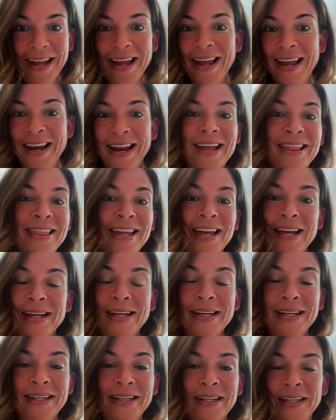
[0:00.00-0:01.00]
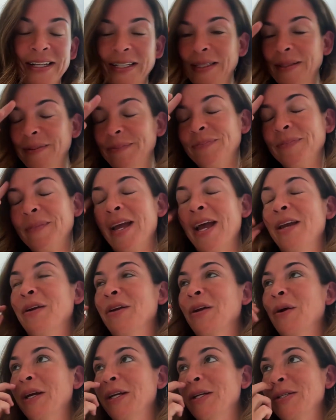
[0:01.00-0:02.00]
And I think, I don't
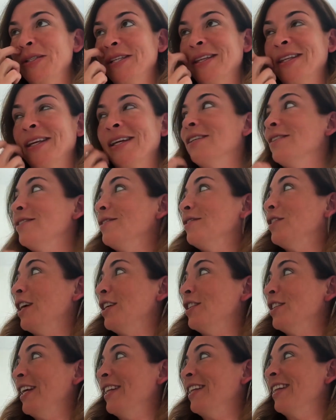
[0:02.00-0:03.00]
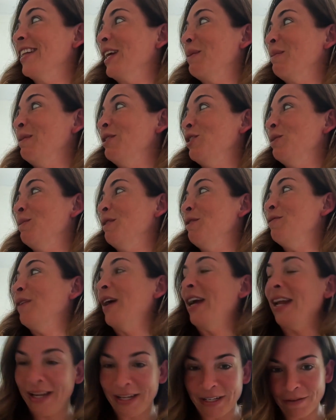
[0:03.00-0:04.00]
know, I used to think, JJ, that we should be
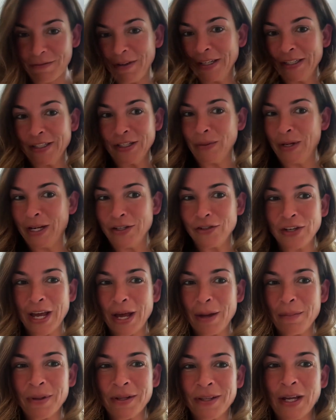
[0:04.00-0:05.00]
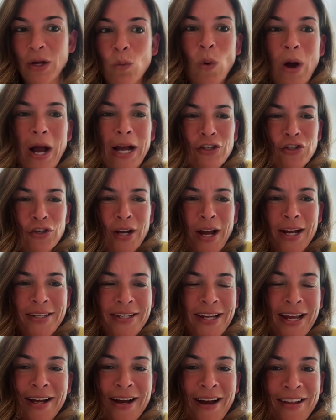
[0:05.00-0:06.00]
fighting to fix the wage gap, but why should I
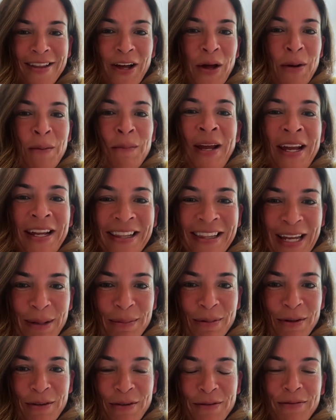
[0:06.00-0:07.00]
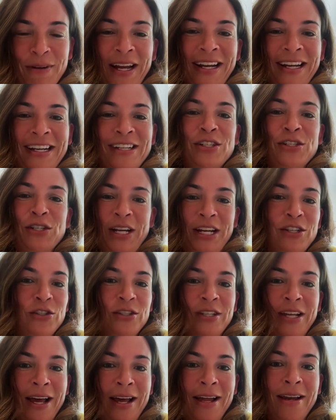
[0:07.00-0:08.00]
take on the unpaid labor of fighting to
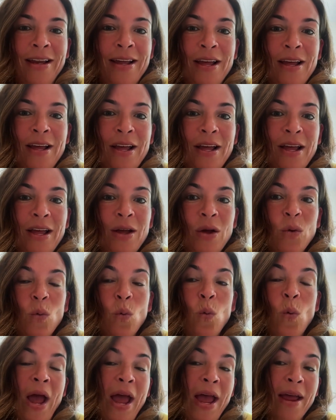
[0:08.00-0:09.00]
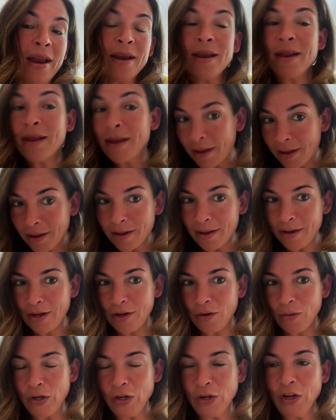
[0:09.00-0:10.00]
change that when
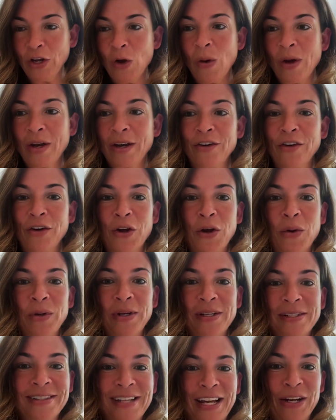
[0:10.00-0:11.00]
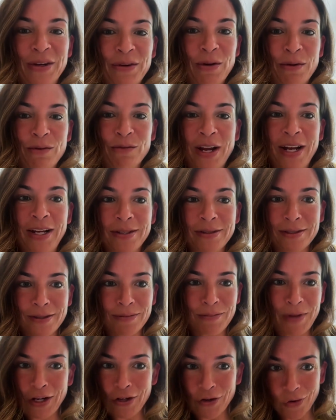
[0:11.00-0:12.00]
you can go out on your own and set your own rates
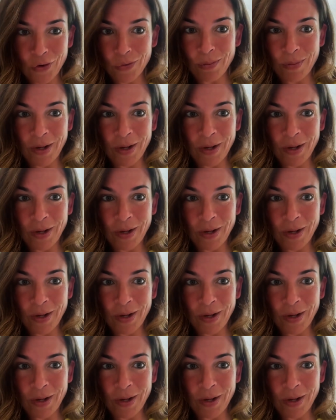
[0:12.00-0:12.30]
and make your own